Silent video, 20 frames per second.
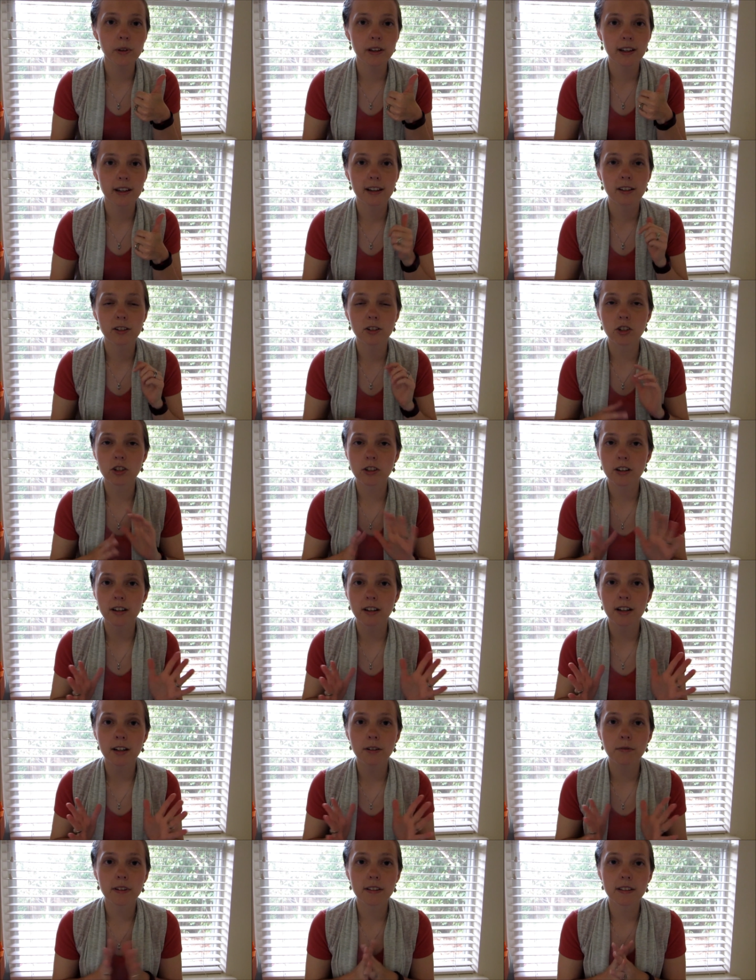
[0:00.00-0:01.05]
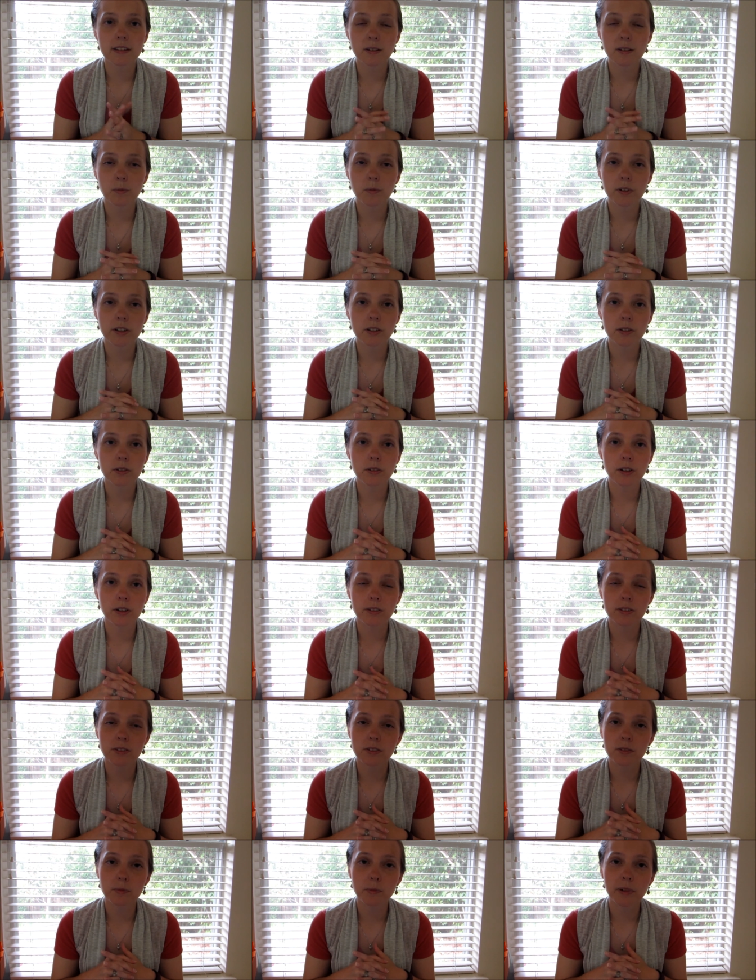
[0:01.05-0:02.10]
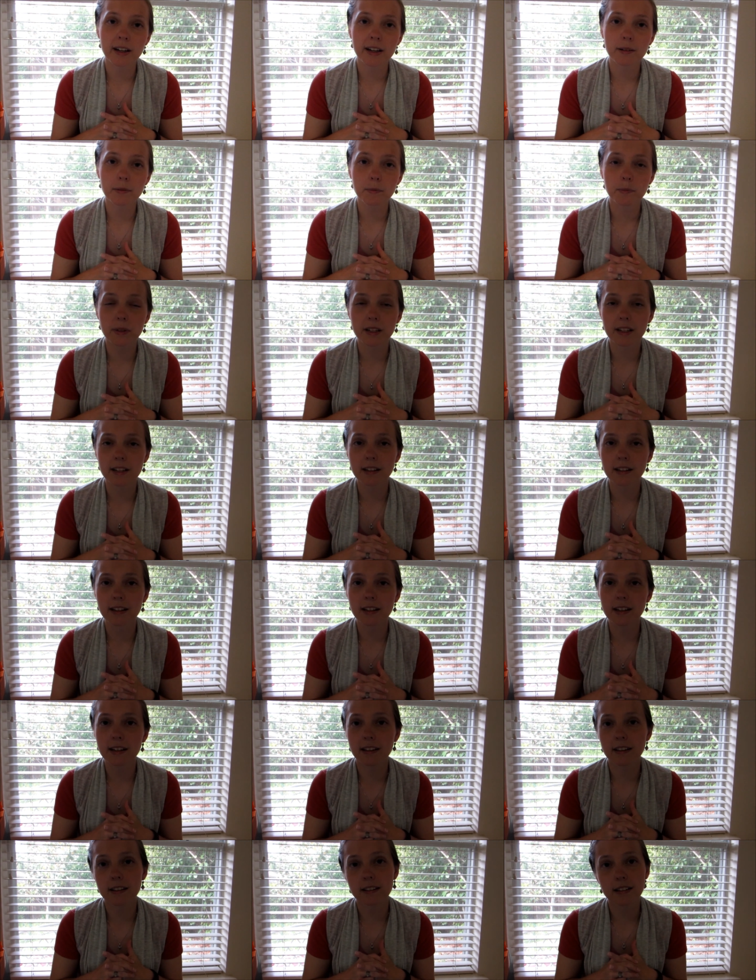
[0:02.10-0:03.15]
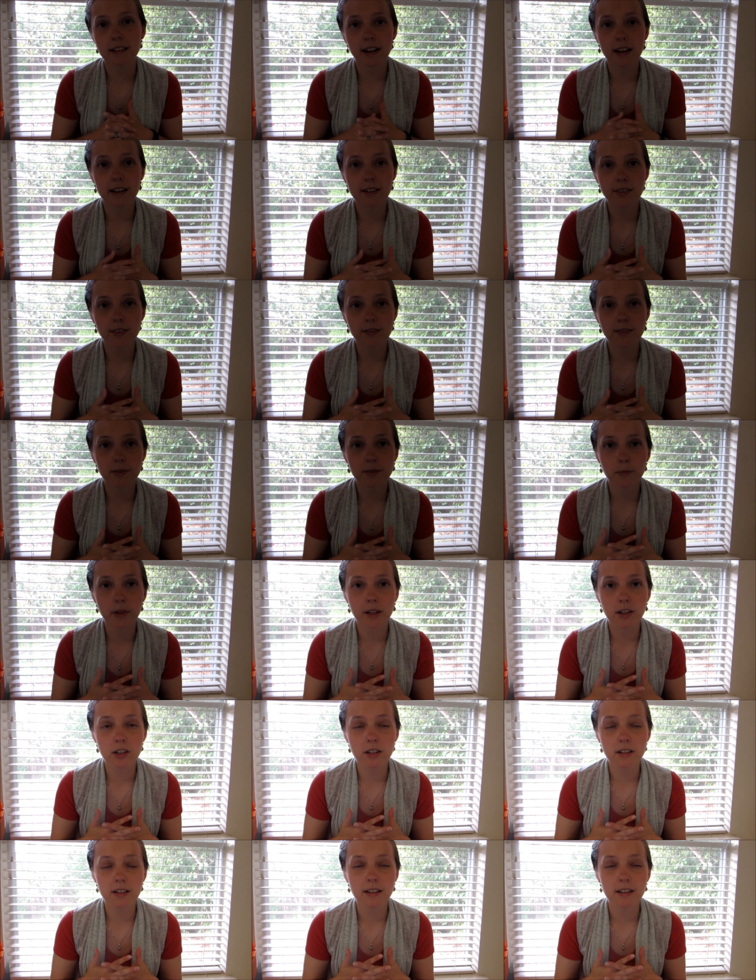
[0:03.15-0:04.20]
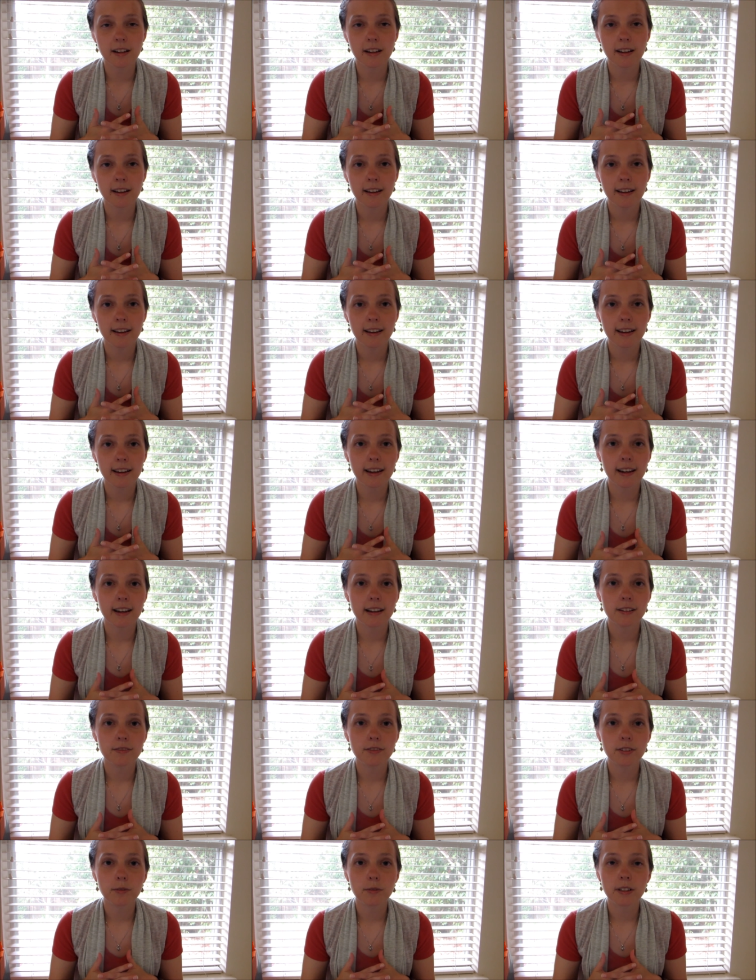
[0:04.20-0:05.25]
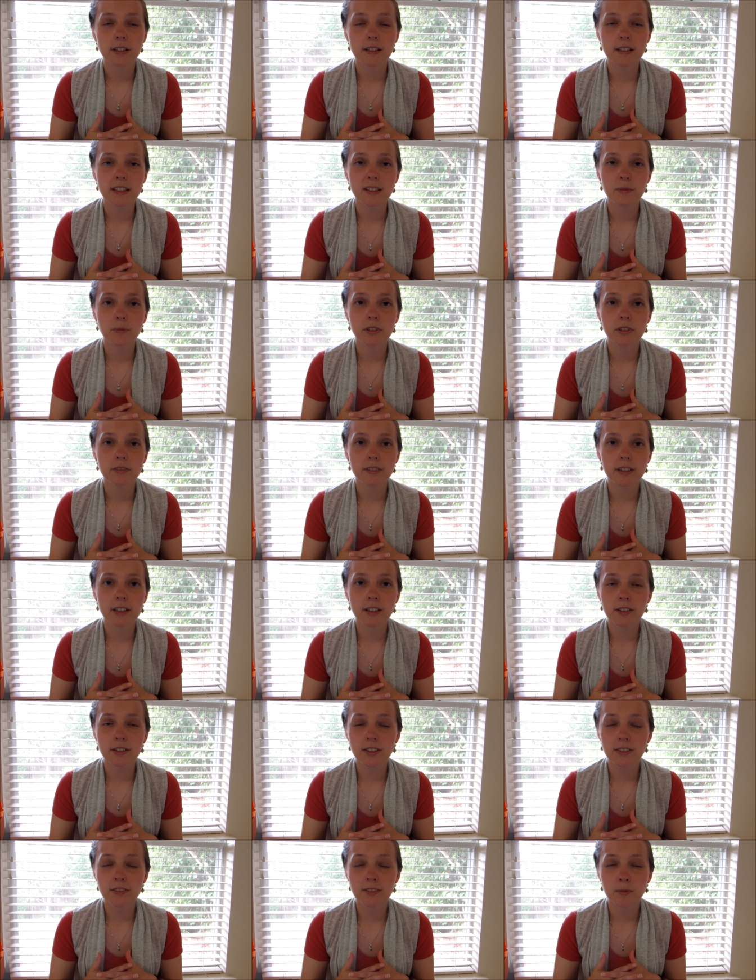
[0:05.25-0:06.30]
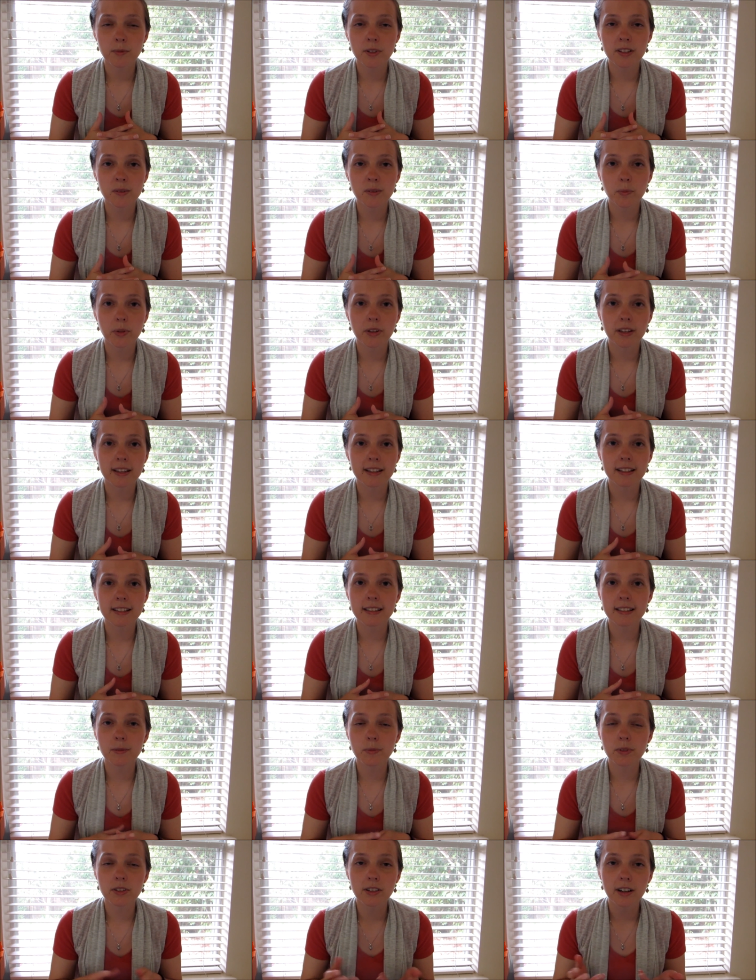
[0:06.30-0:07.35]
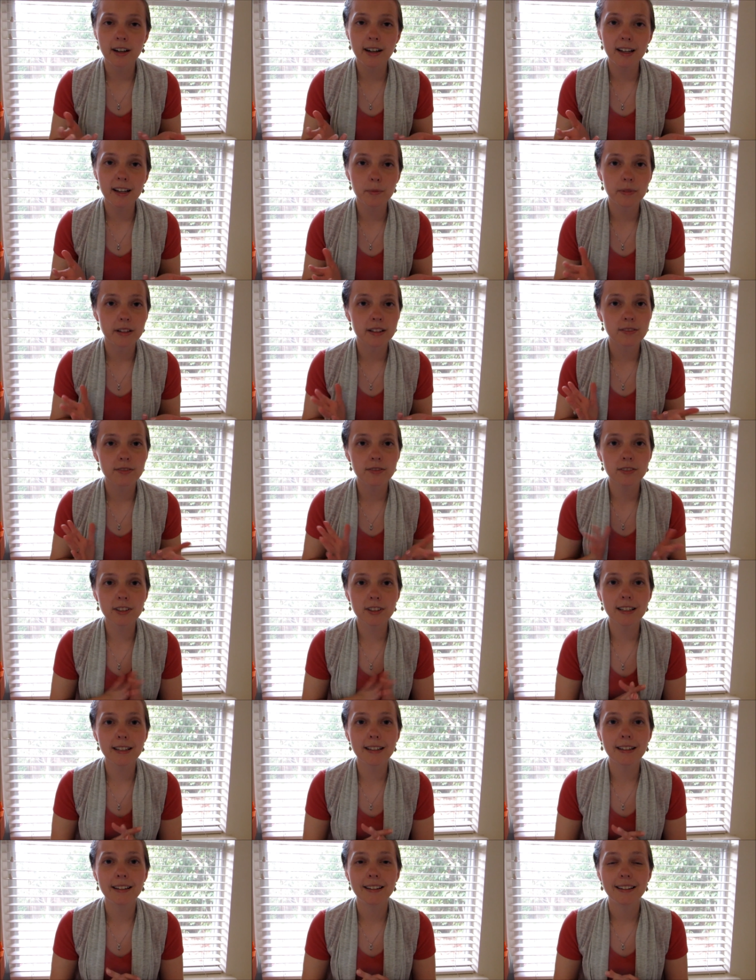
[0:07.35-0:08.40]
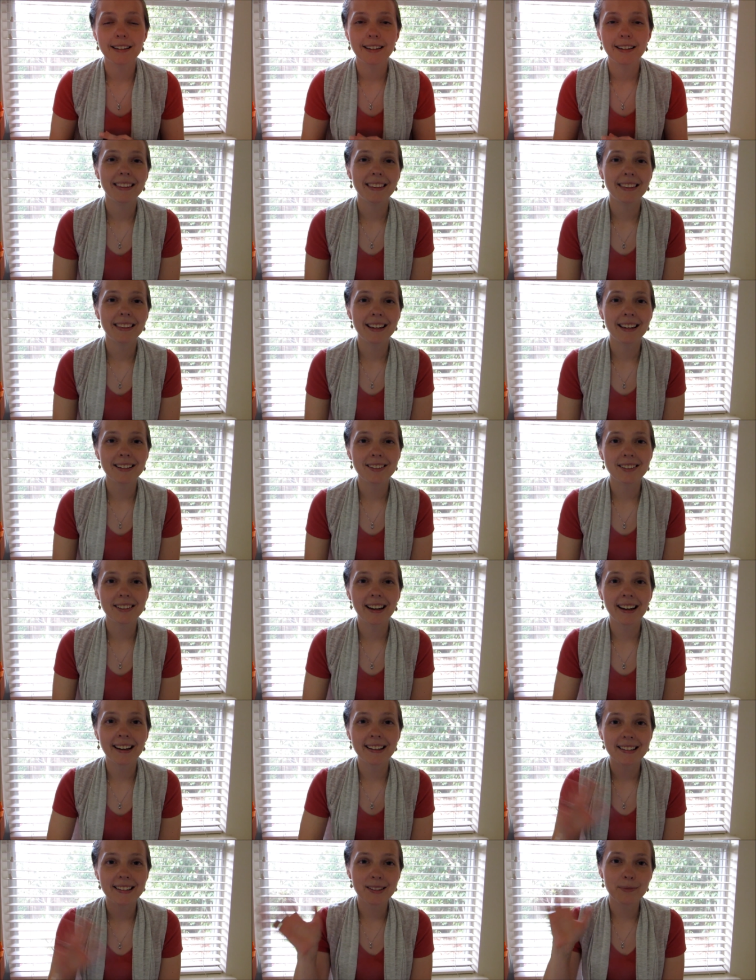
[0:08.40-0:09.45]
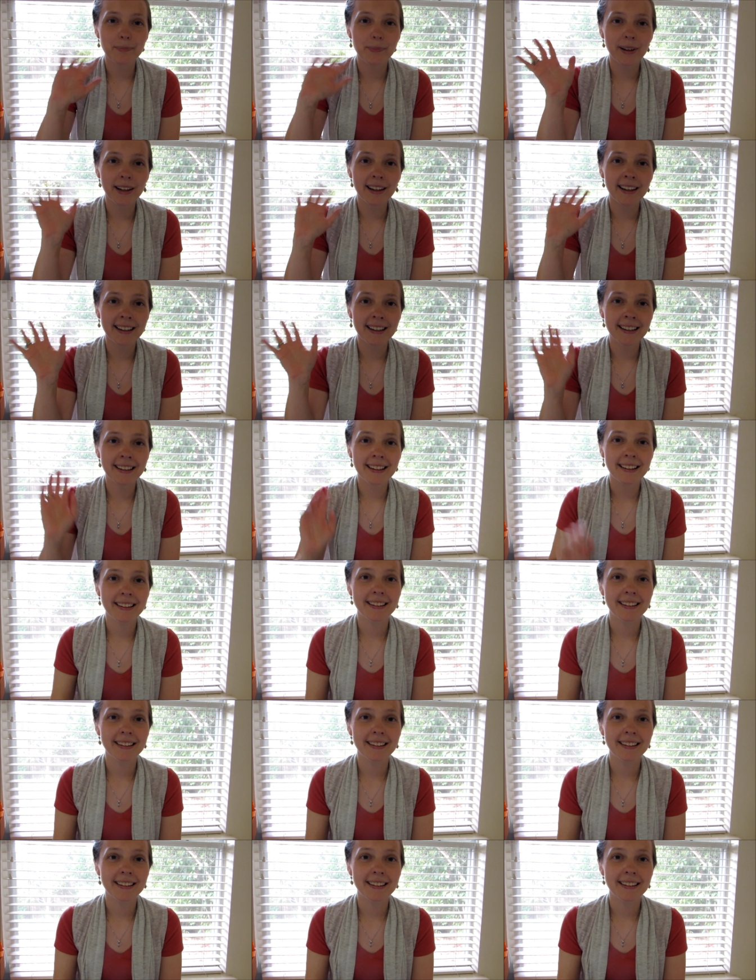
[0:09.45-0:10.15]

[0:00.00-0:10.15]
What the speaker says: and share it with someone who also might be needing this kind of information. And if you want to see more videos from us, please subscribe. It's free. Thanks, you guys. Bye.